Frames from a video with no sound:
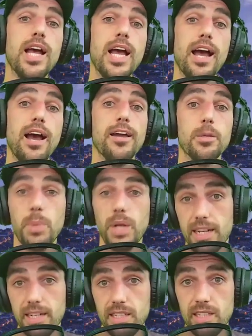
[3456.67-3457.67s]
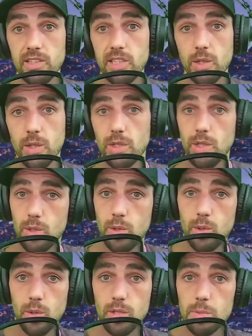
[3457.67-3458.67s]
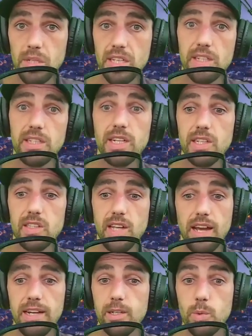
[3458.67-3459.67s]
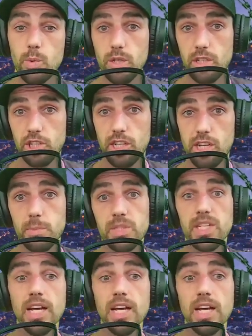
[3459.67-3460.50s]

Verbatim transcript: and plan things out, hold meetings and workshops.